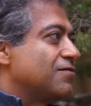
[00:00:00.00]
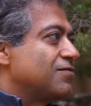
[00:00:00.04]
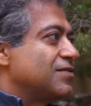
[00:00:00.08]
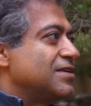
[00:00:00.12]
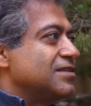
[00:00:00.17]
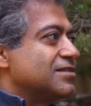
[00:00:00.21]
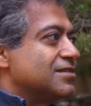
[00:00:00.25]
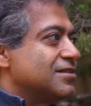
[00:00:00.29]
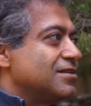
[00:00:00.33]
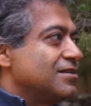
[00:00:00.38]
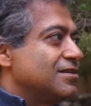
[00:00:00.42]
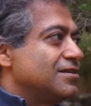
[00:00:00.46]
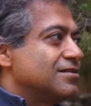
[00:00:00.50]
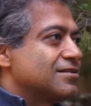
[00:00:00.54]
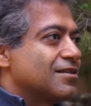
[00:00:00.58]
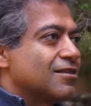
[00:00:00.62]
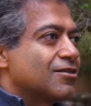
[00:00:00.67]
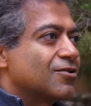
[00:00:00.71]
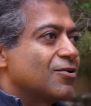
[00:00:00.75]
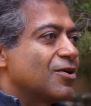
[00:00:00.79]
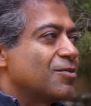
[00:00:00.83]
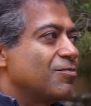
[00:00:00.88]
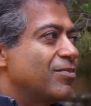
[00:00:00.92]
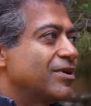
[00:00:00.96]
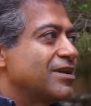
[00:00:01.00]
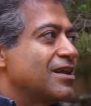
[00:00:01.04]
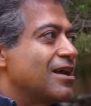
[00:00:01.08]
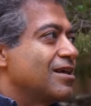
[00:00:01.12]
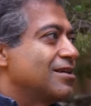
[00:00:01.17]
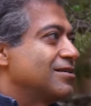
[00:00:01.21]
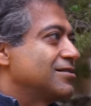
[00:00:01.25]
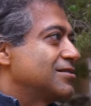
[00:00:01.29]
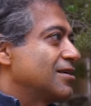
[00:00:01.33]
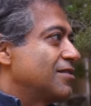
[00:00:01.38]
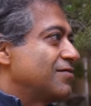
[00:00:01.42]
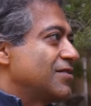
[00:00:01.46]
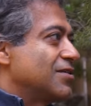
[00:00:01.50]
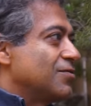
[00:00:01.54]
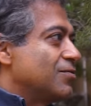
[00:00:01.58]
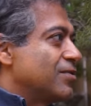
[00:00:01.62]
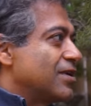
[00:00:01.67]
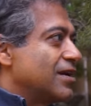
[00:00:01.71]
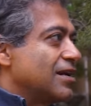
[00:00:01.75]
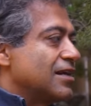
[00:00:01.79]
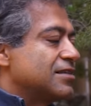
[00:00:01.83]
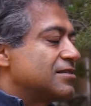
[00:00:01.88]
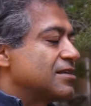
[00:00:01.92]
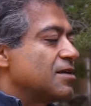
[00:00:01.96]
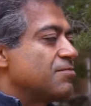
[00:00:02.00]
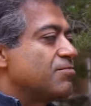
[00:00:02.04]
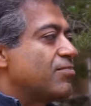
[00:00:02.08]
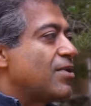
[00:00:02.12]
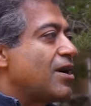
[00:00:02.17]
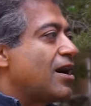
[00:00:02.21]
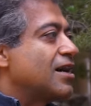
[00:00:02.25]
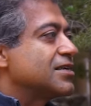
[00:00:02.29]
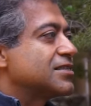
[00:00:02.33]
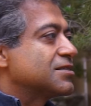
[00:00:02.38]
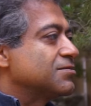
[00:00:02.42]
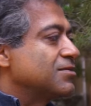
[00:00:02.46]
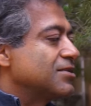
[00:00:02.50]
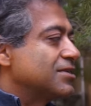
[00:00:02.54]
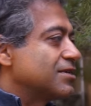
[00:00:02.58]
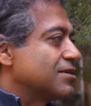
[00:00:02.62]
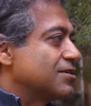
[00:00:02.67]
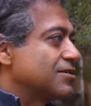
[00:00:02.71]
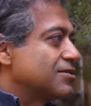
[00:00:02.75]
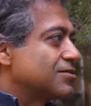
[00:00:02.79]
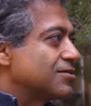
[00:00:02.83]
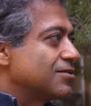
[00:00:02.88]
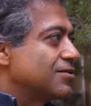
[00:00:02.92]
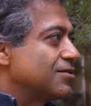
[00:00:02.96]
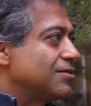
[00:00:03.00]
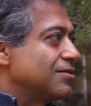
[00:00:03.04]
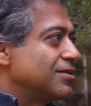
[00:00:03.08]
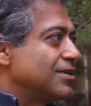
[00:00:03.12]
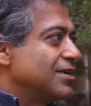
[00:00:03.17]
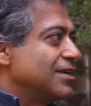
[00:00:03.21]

feces and throwing bananas everywhere. It's impossible to control.